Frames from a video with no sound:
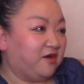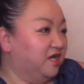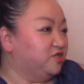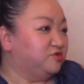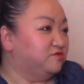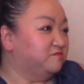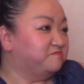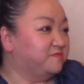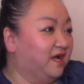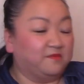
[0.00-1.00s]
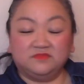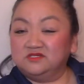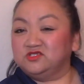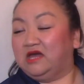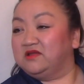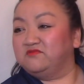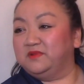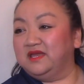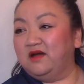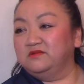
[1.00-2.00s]
I do. Yeah. I'm going to shout
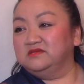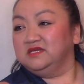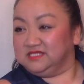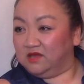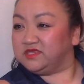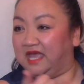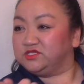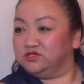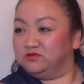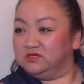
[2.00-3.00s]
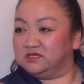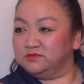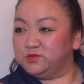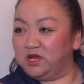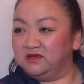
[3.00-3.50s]
everybody out. Is that the answer you were looking for?